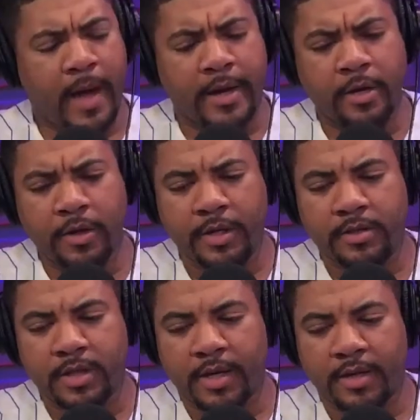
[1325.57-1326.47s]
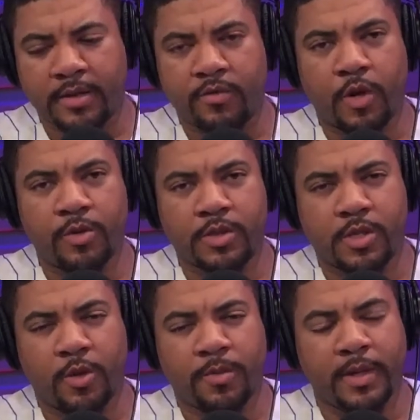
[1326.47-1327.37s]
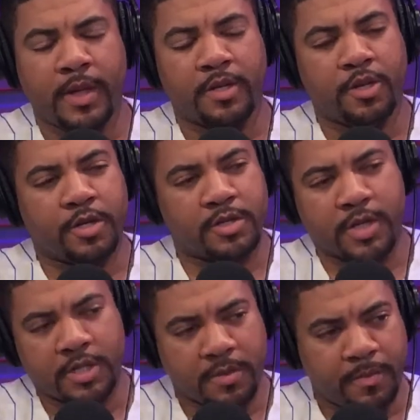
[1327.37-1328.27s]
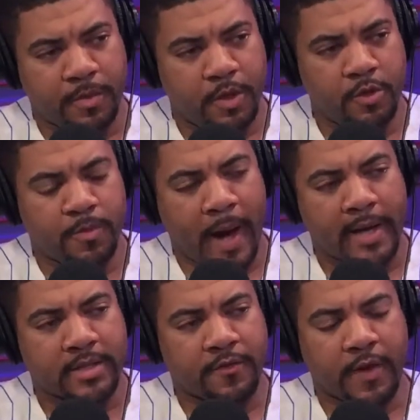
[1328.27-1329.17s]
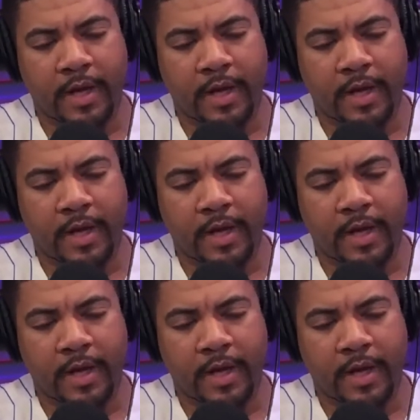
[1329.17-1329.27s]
know that Rose told me that you're such a huge boxing fan.